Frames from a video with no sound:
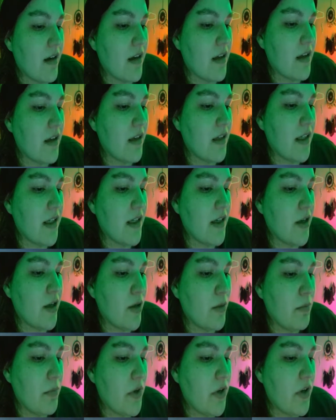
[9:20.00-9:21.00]

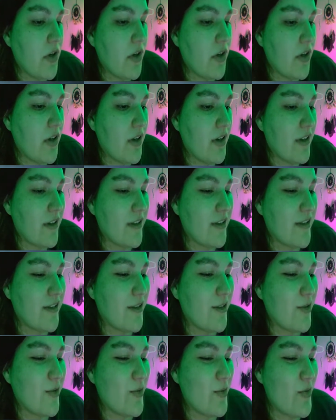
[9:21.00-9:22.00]
clear purse,
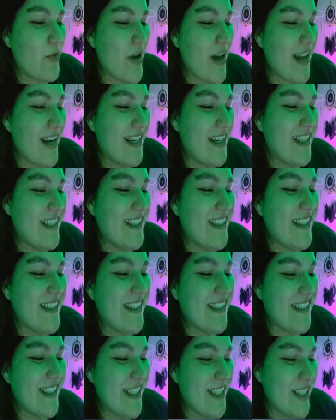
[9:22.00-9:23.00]
sweaty
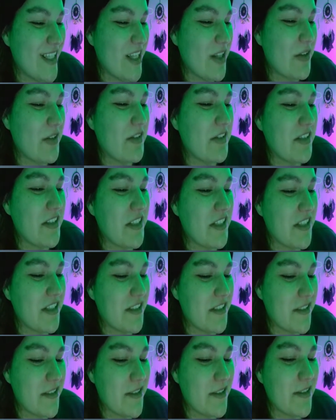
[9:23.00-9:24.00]
see-through
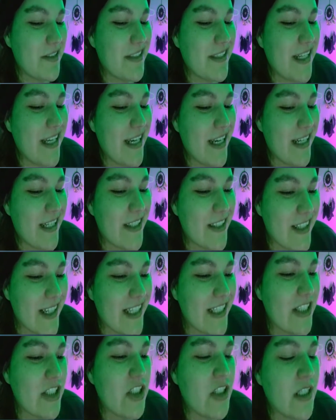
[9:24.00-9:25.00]
shoes
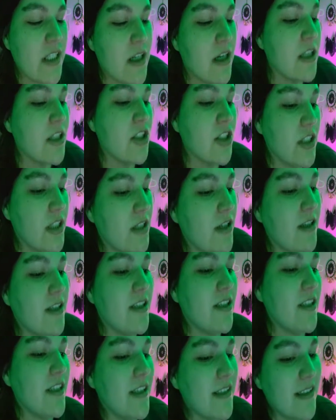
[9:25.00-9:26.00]
era, jean on jean
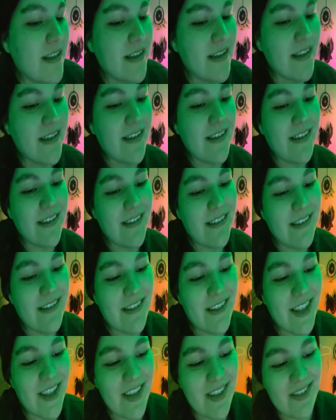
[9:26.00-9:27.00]
on jean.
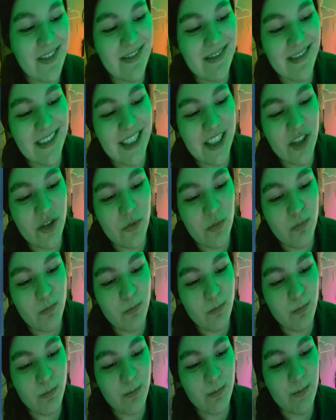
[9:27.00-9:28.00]
You know,
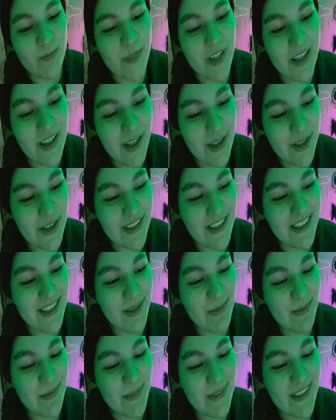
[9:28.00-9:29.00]
there is
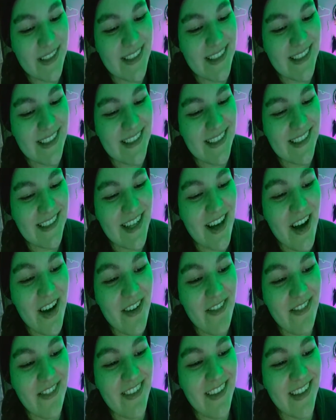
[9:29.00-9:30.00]
some
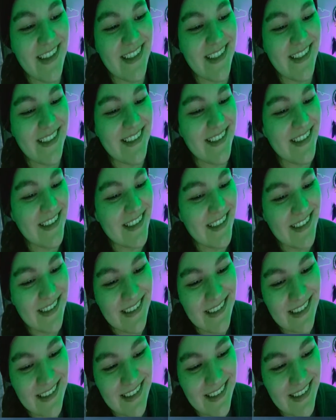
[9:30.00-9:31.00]
stuff that
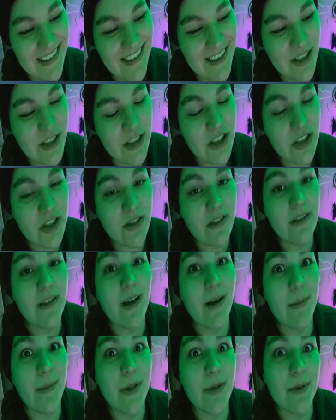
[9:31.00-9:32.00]
should
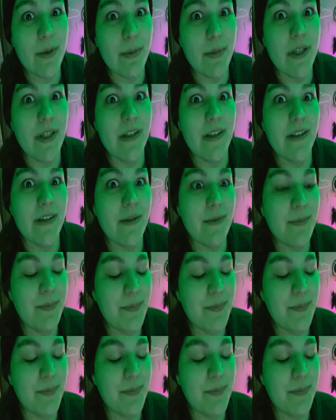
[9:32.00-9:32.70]
not be repeated.